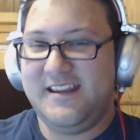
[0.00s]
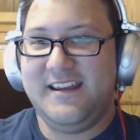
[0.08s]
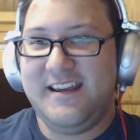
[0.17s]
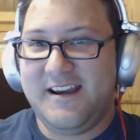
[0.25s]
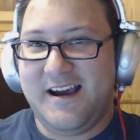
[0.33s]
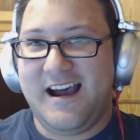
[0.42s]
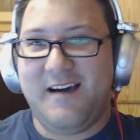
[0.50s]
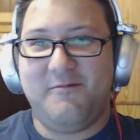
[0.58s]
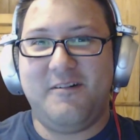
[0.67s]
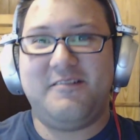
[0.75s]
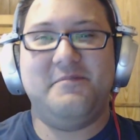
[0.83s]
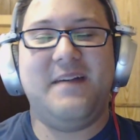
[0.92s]

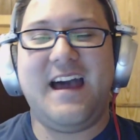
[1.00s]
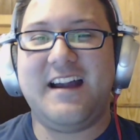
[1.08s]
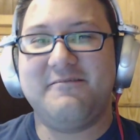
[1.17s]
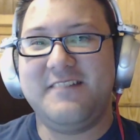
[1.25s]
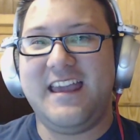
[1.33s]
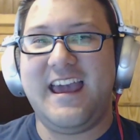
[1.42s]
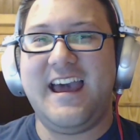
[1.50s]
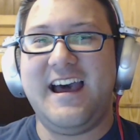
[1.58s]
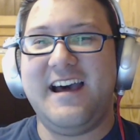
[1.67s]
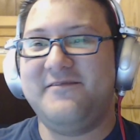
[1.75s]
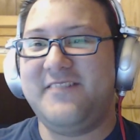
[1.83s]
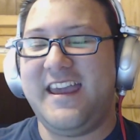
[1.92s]
Welcome back. We
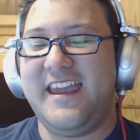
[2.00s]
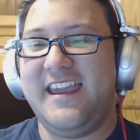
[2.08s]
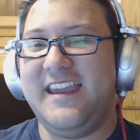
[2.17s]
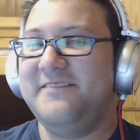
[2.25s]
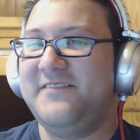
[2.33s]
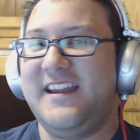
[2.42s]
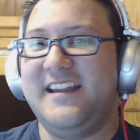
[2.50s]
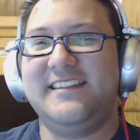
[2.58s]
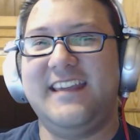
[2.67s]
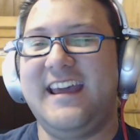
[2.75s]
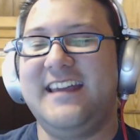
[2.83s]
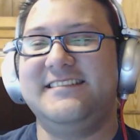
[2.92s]
have a
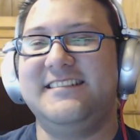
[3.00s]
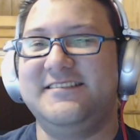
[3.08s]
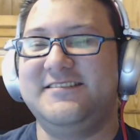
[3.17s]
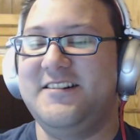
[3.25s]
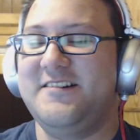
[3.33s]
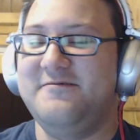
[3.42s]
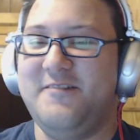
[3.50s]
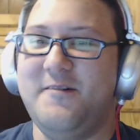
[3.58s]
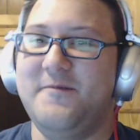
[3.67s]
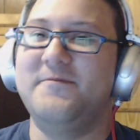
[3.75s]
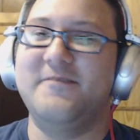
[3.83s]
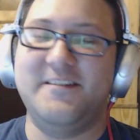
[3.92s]
fantastic show,
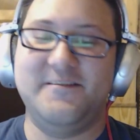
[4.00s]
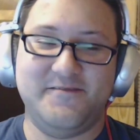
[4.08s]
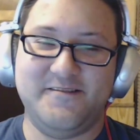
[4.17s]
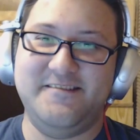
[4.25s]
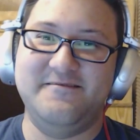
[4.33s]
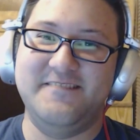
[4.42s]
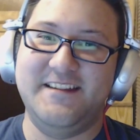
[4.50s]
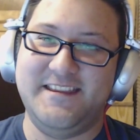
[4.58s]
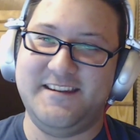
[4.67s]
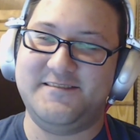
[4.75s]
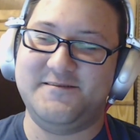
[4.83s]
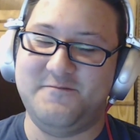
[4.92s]
hopefully, for you
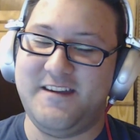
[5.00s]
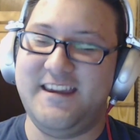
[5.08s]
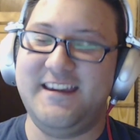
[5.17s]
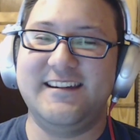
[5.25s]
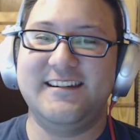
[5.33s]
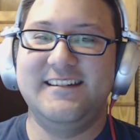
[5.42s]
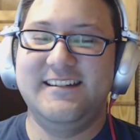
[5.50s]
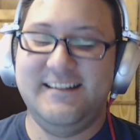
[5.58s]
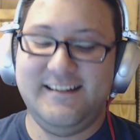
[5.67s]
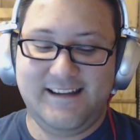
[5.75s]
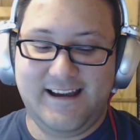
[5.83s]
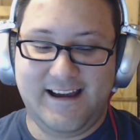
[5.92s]
this week.
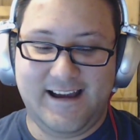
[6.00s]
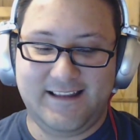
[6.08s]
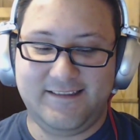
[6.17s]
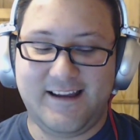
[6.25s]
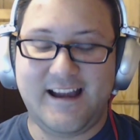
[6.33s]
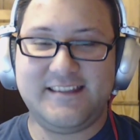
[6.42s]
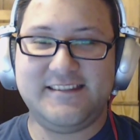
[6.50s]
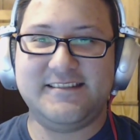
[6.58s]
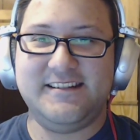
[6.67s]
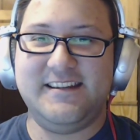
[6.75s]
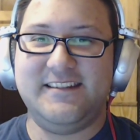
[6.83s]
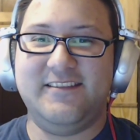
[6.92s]
Lots
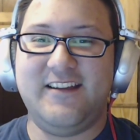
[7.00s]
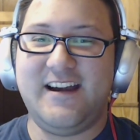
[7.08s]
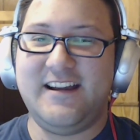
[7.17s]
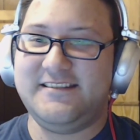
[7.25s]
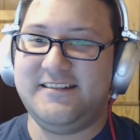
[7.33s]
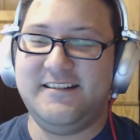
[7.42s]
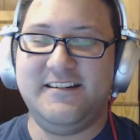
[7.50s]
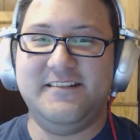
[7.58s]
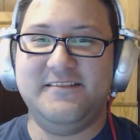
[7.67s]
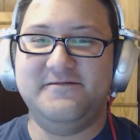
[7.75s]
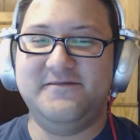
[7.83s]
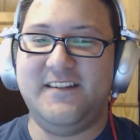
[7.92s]
and lots
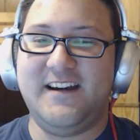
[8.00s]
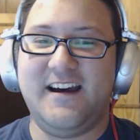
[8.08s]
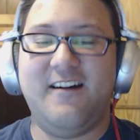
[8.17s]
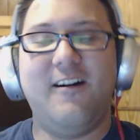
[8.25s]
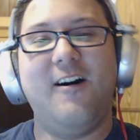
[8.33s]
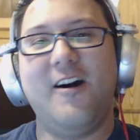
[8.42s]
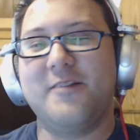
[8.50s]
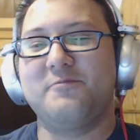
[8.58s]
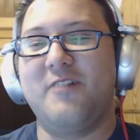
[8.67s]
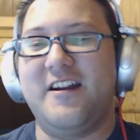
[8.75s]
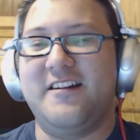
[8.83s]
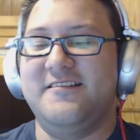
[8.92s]
of
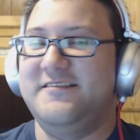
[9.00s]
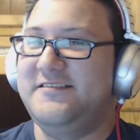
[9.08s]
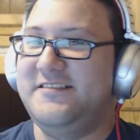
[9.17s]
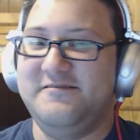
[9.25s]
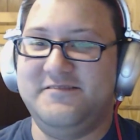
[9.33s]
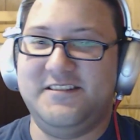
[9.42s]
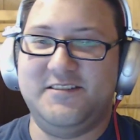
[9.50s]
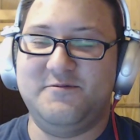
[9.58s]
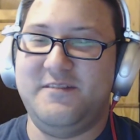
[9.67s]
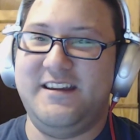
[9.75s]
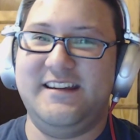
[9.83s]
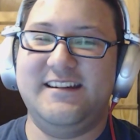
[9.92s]
hardware news this
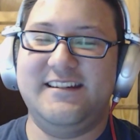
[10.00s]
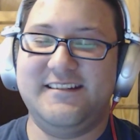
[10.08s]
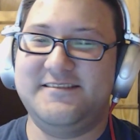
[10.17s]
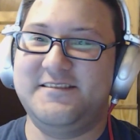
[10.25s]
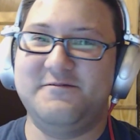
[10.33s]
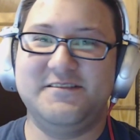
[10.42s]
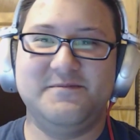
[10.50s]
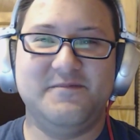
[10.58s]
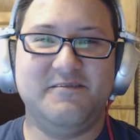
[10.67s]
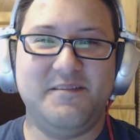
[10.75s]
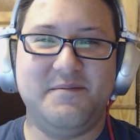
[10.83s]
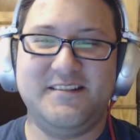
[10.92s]
week, because there wasn't
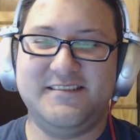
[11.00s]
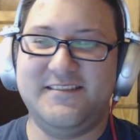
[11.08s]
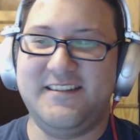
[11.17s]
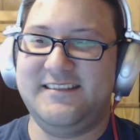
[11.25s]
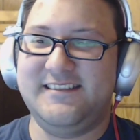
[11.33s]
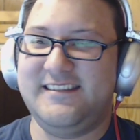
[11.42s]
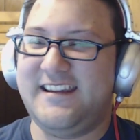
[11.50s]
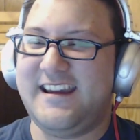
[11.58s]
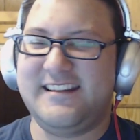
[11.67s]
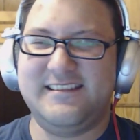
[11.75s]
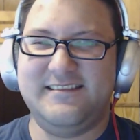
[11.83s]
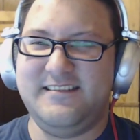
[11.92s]
really much in the tech
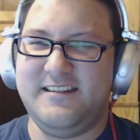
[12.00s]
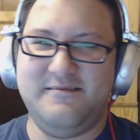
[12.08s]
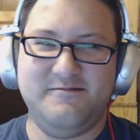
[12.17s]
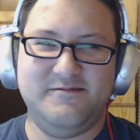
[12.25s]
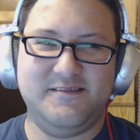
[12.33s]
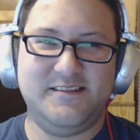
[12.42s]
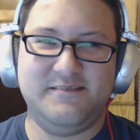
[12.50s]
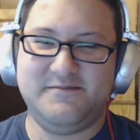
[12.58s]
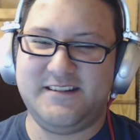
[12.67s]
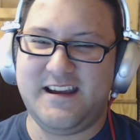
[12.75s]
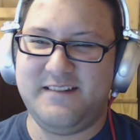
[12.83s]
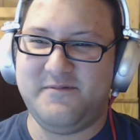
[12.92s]
news. It was
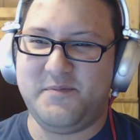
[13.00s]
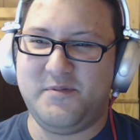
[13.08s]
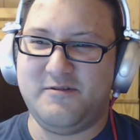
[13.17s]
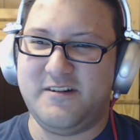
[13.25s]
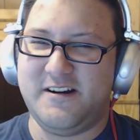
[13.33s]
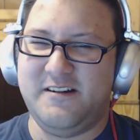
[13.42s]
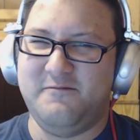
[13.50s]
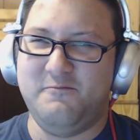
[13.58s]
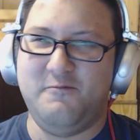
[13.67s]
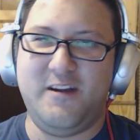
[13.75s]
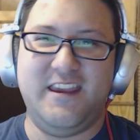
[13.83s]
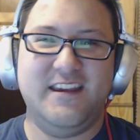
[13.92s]
kind of a boring
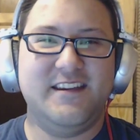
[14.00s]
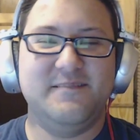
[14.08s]
week.